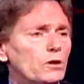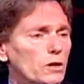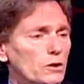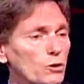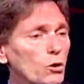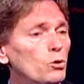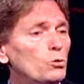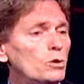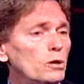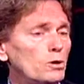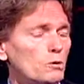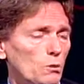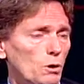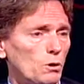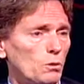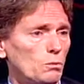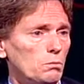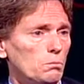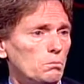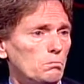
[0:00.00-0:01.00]
can only
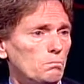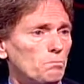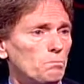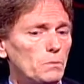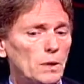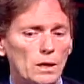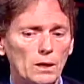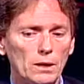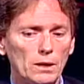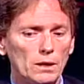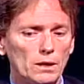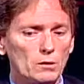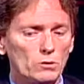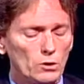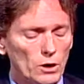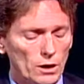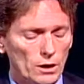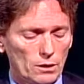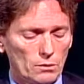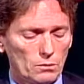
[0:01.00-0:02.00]
grow.
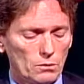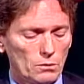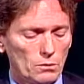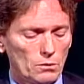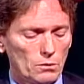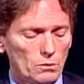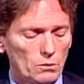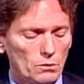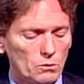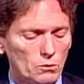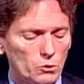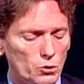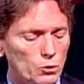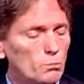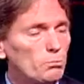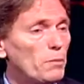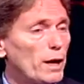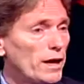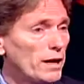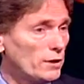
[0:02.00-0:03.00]
Yet your
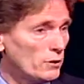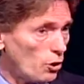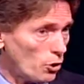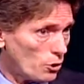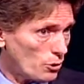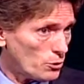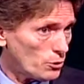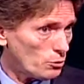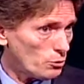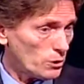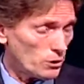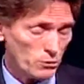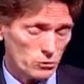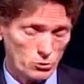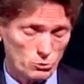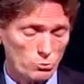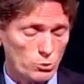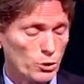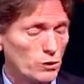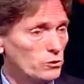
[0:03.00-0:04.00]
main arteries,
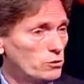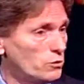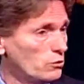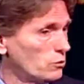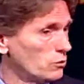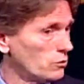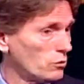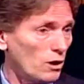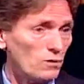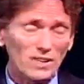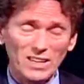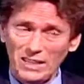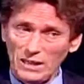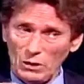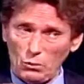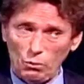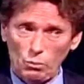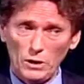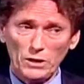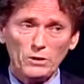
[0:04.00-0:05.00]
your bridges and stuff,
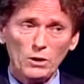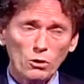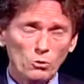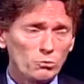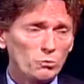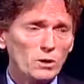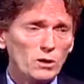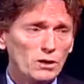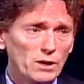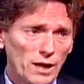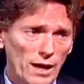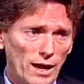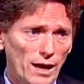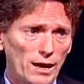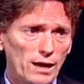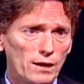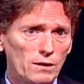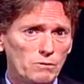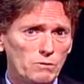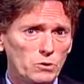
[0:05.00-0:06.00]
we don't really
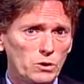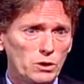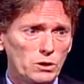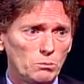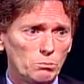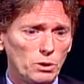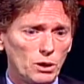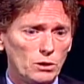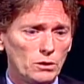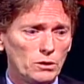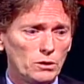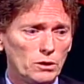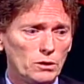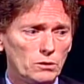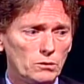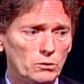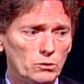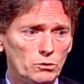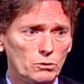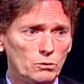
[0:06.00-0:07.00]
have the ability
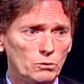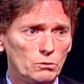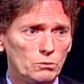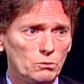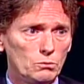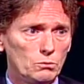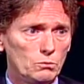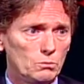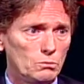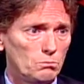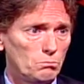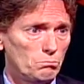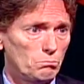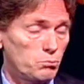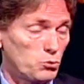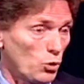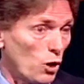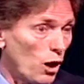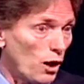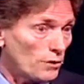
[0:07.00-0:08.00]
to
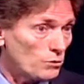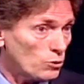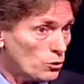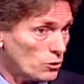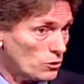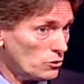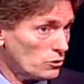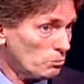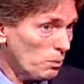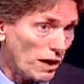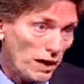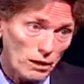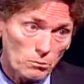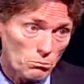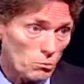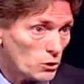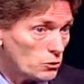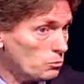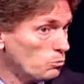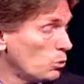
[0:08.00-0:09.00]
broaden or
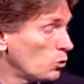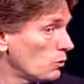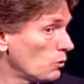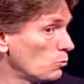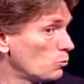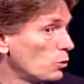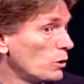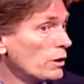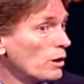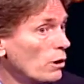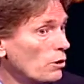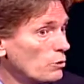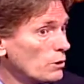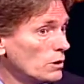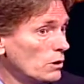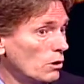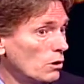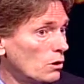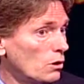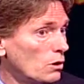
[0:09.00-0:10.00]
expand much more than we
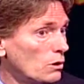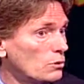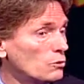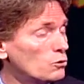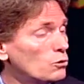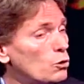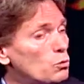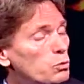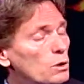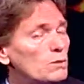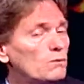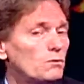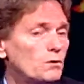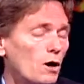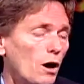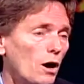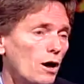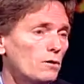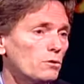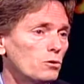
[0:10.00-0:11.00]
already are. So we've
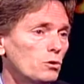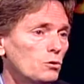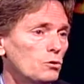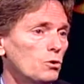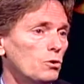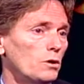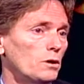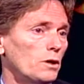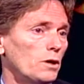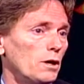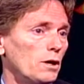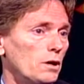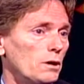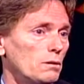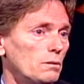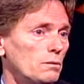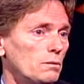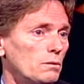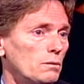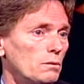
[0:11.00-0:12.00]
got to look at